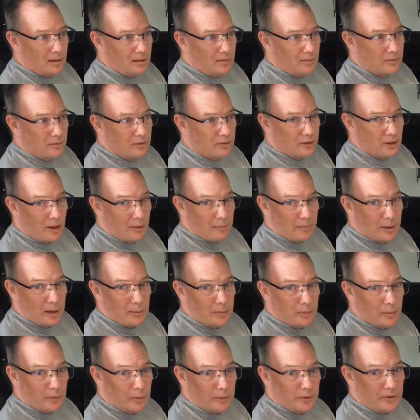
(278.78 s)
Some
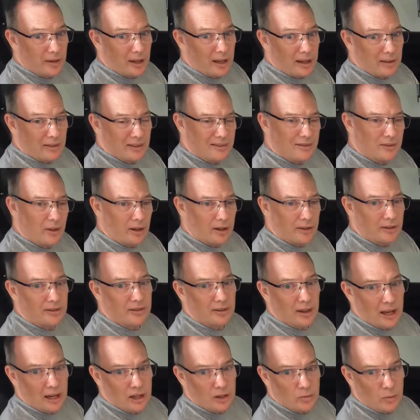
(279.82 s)
people were saying it's like a
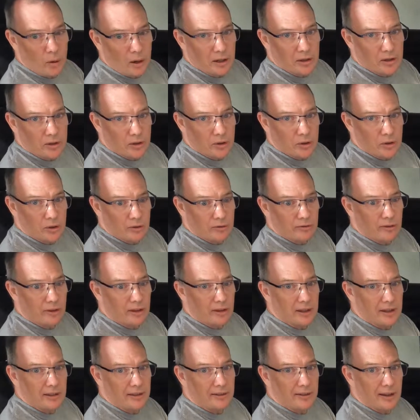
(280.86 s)
stage 1 tune for
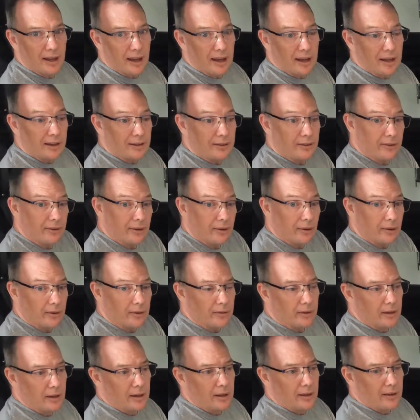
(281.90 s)
these cars, so
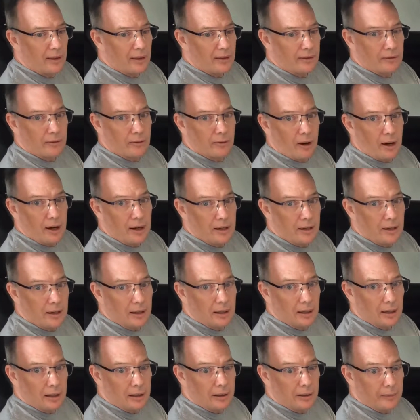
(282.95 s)
that's great.
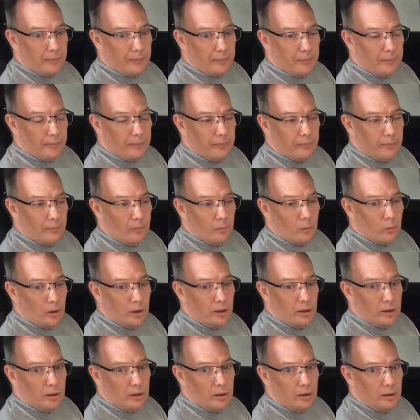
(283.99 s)

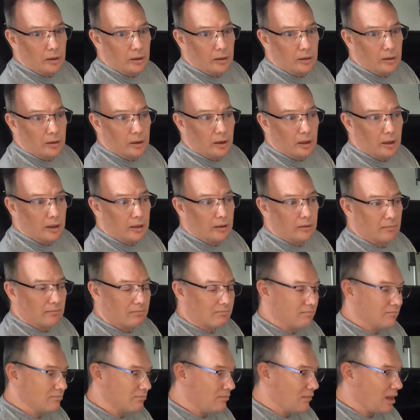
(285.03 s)
We can
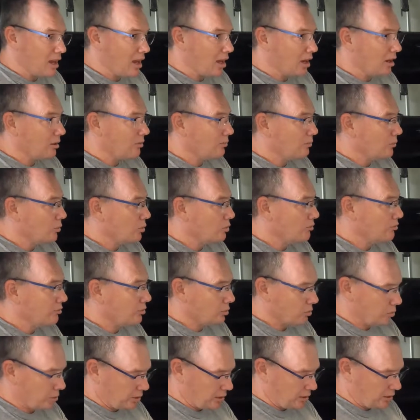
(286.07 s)
now move
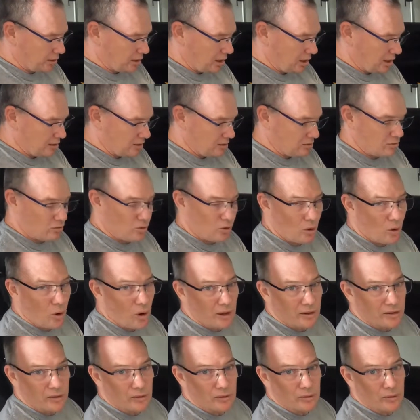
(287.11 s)
forward and try
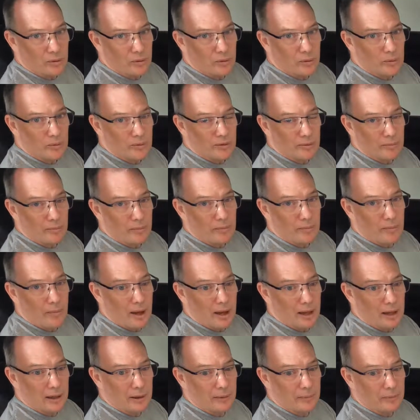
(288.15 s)
to do some
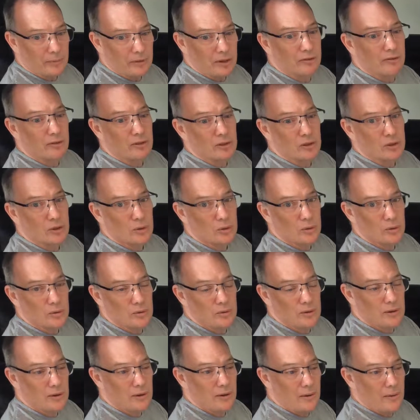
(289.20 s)
different tunes.